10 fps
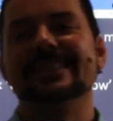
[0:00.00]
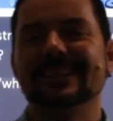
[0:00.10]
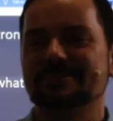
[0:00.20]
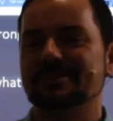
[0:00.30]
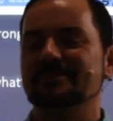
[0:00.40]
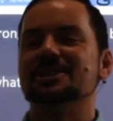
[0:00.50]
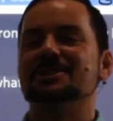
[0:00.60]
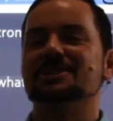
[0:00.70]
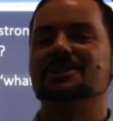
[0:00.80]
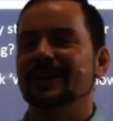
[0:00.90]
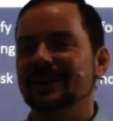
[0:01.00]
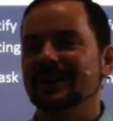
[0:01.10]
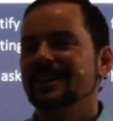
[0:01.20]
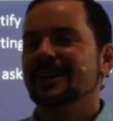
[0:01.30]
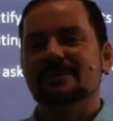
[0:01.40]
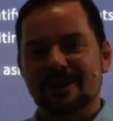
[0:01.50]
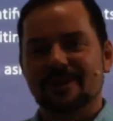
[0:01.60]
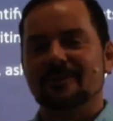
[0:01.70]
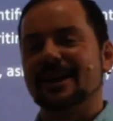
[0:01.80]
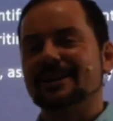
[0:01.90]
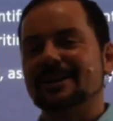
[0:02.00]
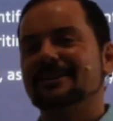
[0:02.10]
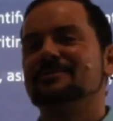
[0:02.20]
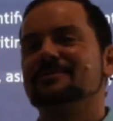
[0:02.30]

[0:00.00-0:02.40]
what Rajveer, am I correct, Rajveer?